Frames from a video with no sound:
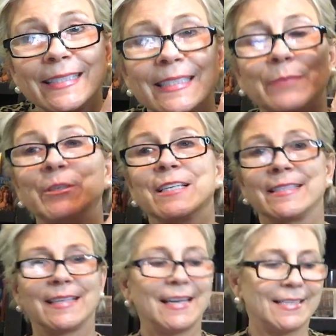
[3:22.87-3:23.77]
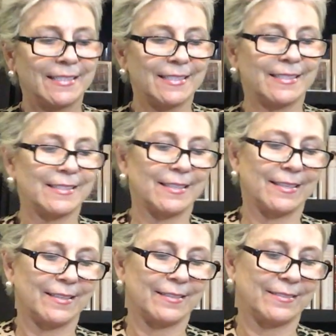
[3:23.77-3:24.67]
is because it has this
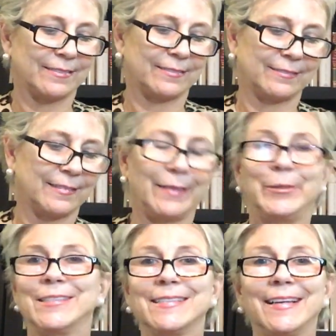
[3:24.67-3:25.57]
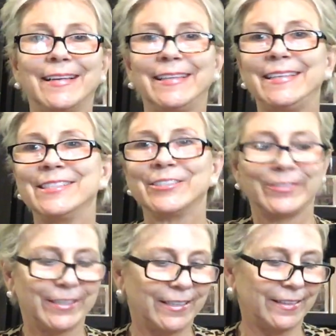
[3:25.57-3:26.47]
uh, I mean, it's not any easier
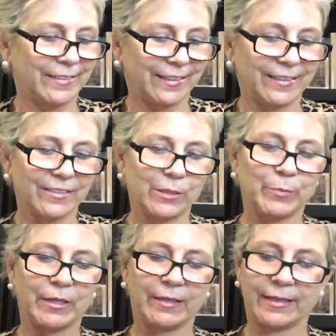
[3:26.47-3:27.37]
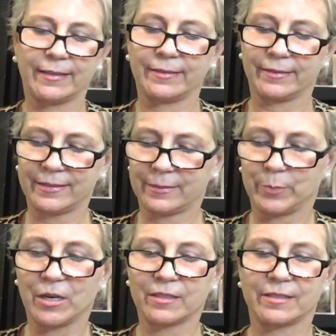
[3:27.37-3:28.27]
than anything else, but, and this
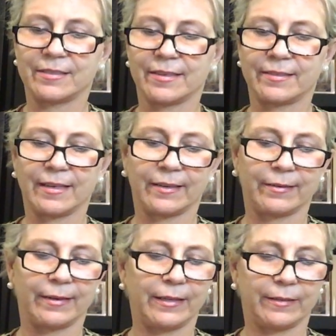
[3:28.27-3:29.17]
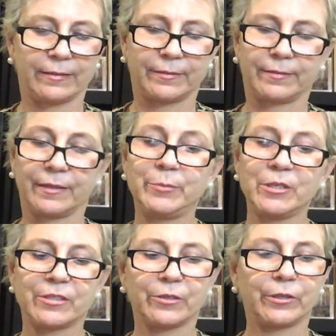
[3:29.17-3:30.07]
box is not that great. It
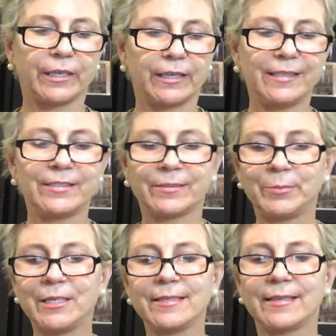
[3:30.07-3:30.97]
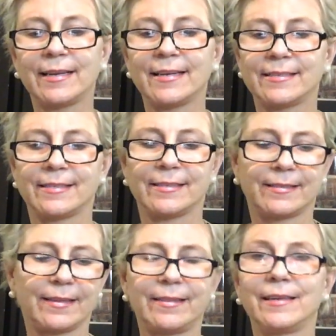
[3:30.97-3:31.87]
looks okay. It's because it has
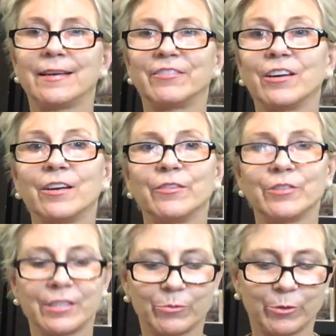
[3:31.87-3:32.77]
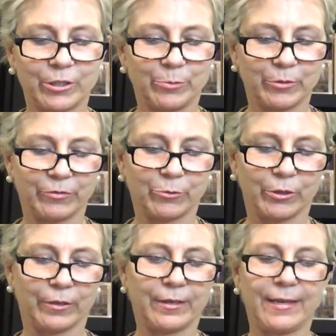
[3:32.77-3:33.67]
this, I think I've gone over this with you
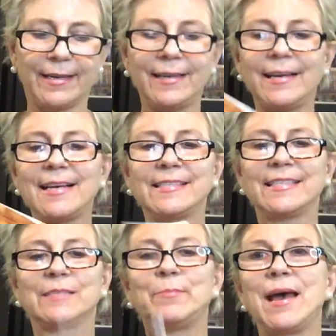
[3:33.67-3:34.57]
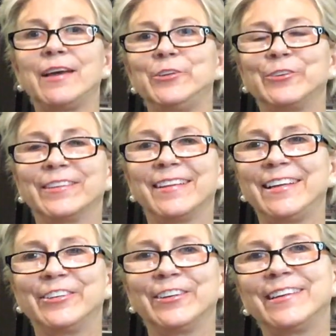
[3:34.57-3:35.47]
before. It has this mat you can
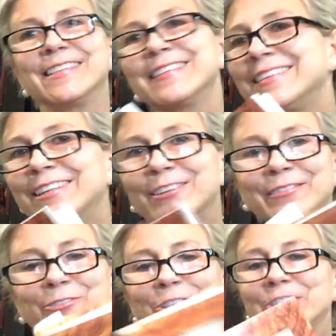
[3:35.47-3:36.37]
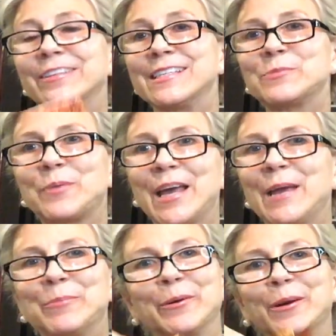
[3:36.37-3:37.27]
layer and it, you know, unfortunately it's
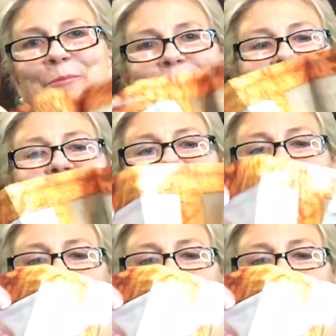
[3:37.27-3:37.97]
paper. I mean, it